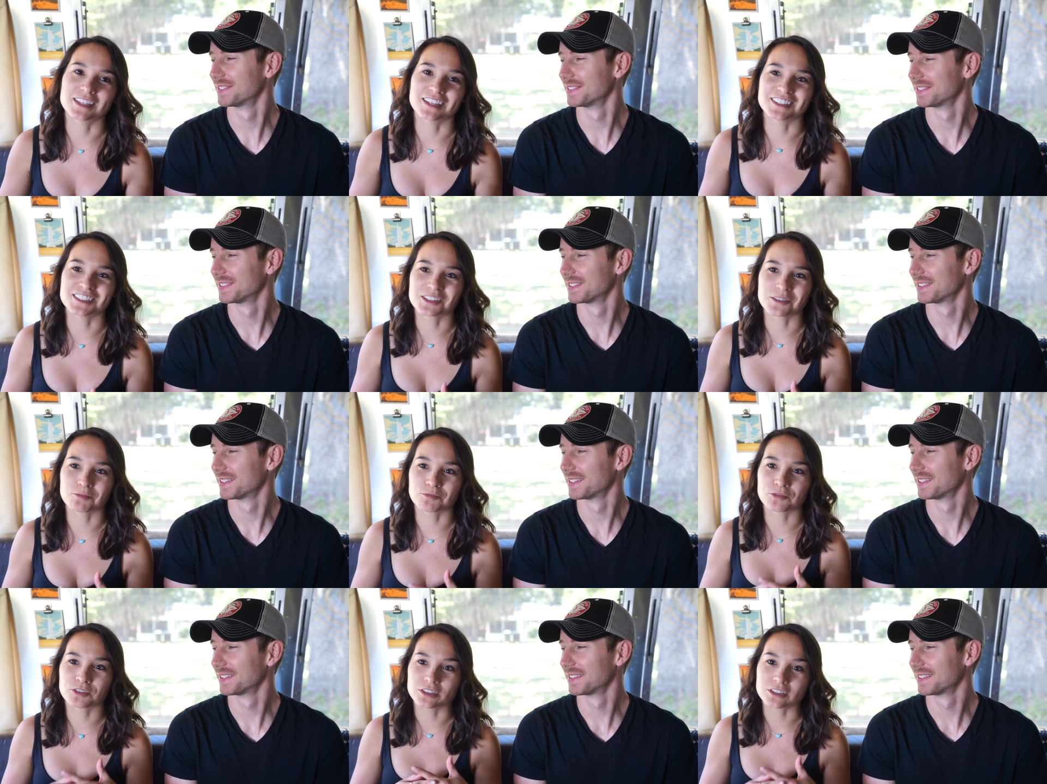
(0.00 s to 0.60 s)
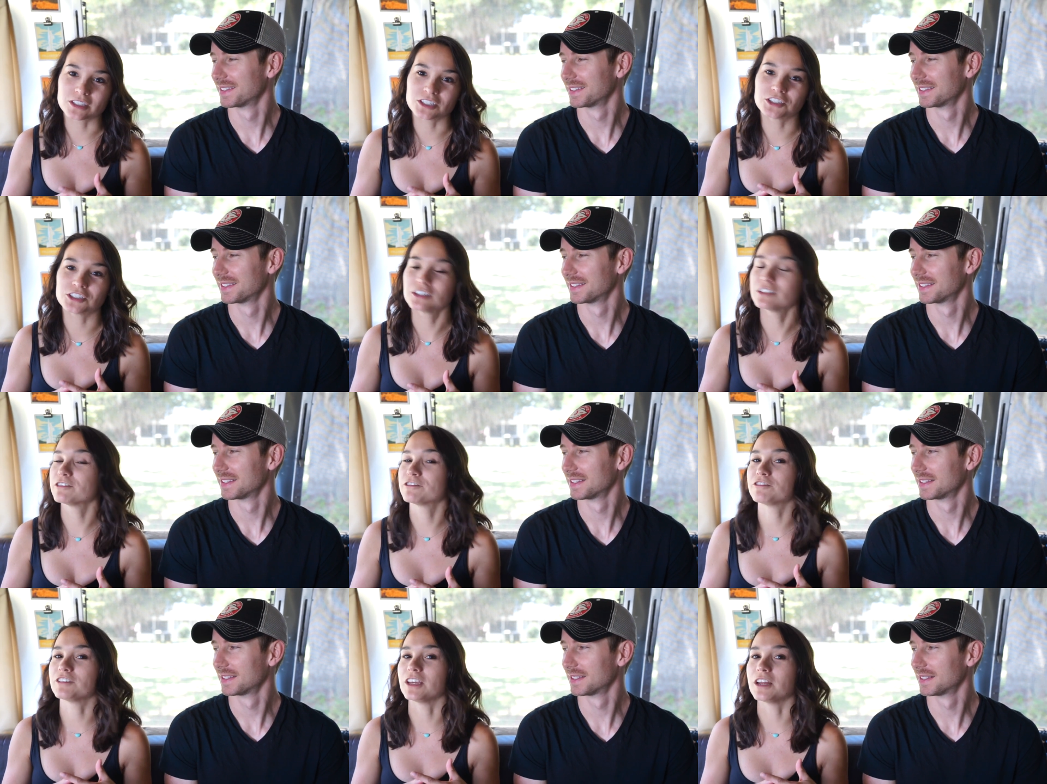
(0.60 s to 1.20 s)
Speaker 1: and some really good
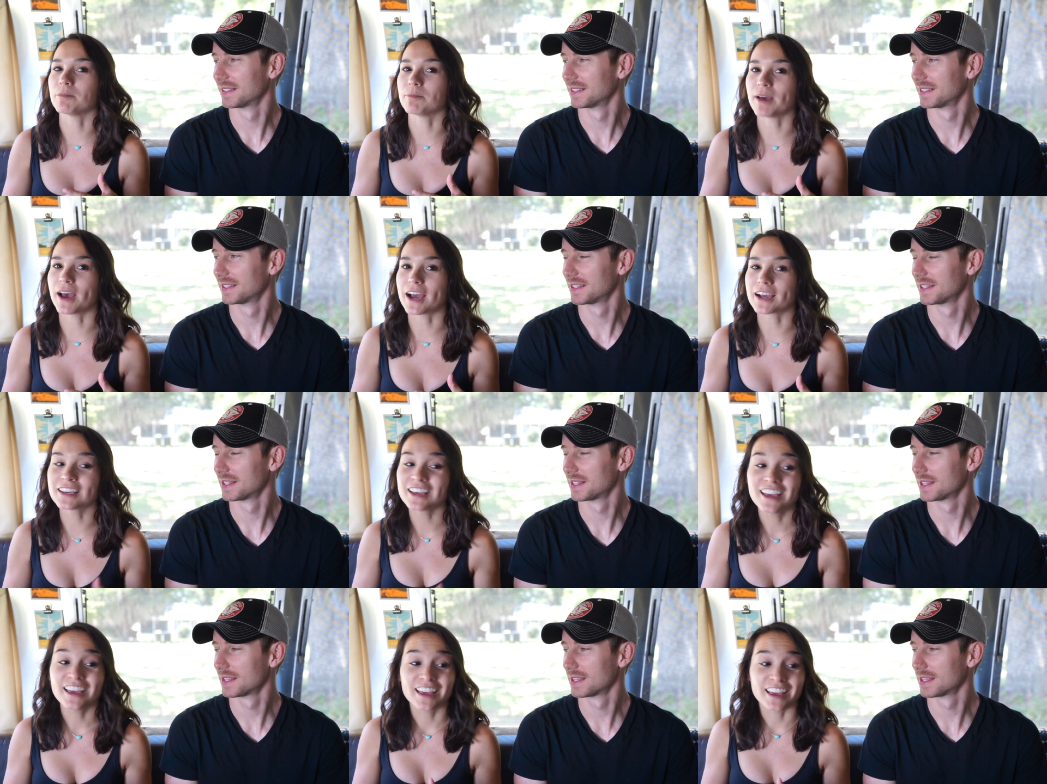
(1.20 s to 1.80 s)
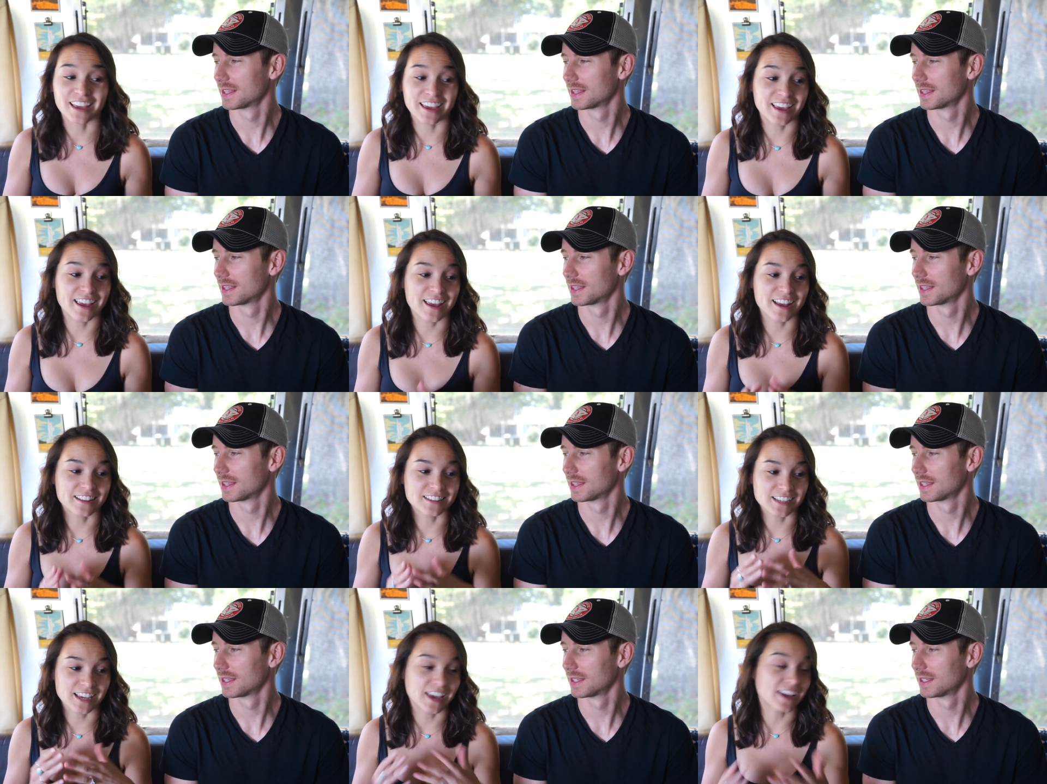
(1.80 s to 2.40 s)
feedback,
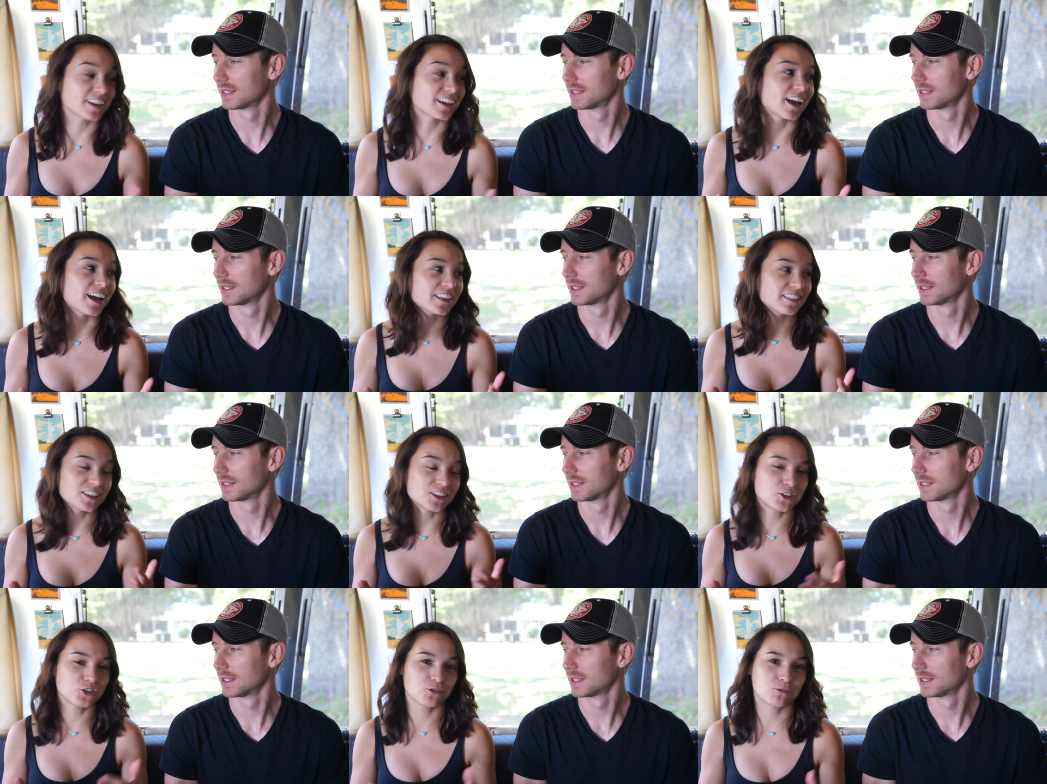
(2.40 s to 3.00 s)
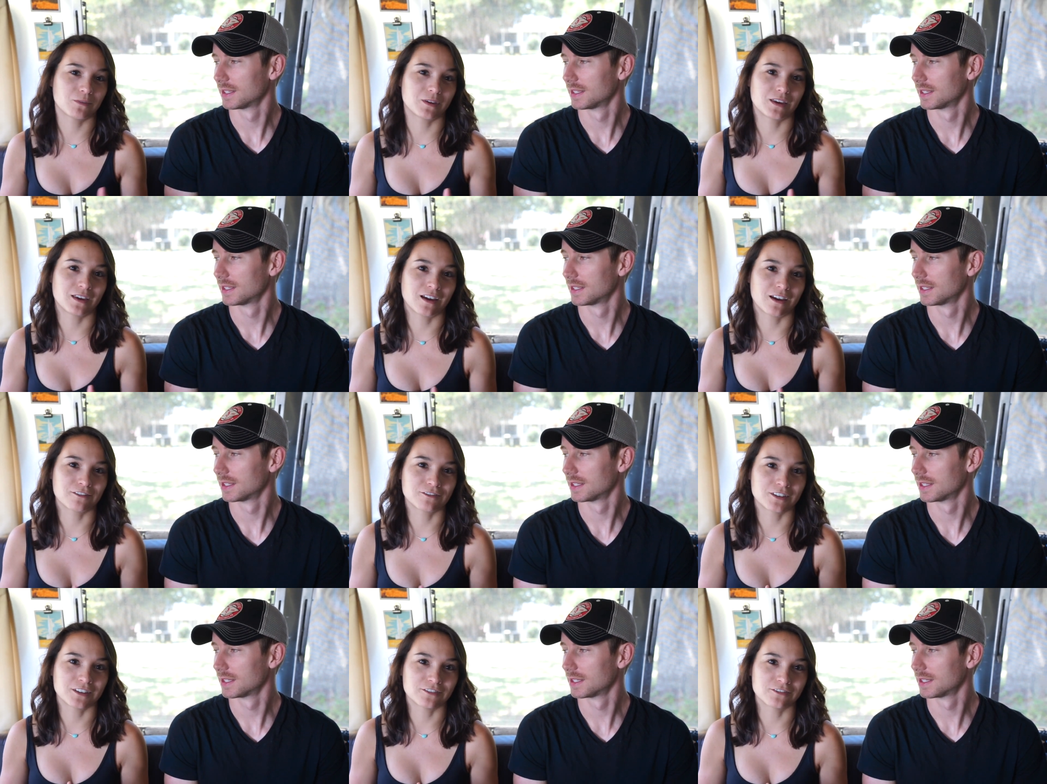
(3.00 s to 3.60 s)
and heck, I think you may
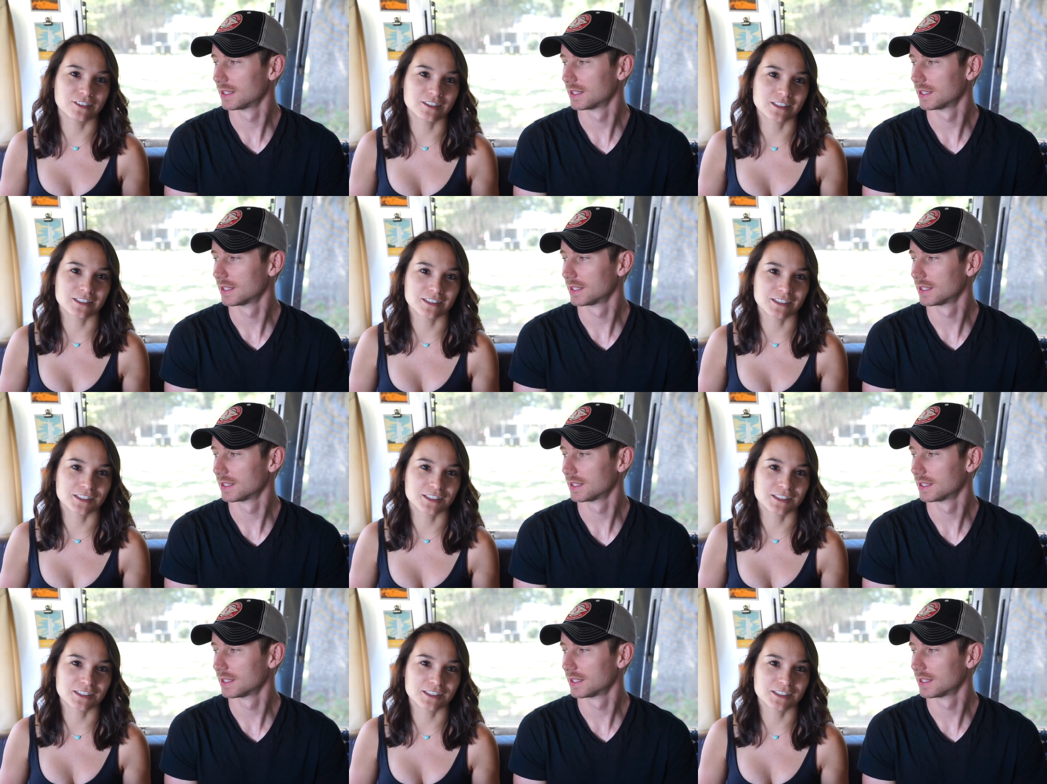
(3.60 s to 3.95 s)
have convinced